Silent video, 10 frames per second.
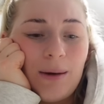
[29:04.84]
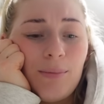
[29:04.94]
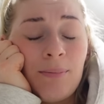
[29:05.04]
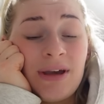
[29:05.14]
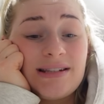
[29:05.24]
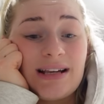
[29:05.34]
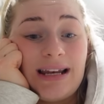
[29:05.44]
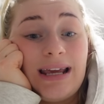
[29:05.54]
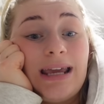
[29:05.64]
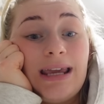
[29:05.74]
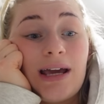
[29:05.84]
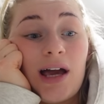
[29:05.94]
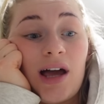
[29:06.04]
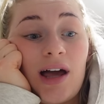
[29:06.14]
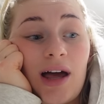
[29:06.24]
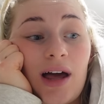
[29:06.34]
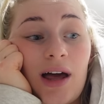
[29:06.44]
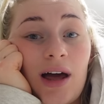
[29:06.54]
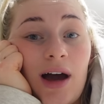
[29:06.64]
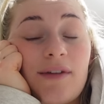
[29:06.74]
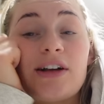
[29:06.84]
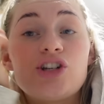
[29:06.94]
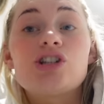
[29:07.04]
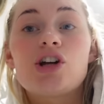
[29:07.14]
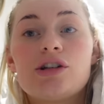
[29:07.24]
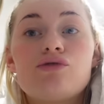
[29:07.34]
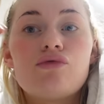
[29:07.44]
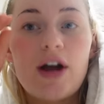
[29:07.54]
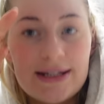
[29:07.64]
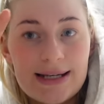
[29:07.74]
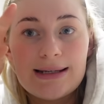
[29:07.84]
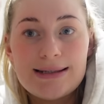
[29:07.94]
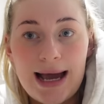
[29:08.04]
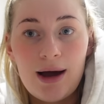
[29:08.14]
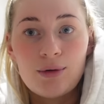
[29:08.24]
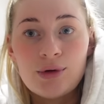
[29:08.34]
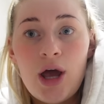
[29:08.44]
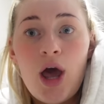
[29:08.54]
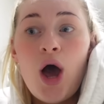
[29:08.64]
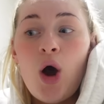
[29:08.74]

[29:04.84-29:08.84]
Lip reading: But basically, I've actually started writing down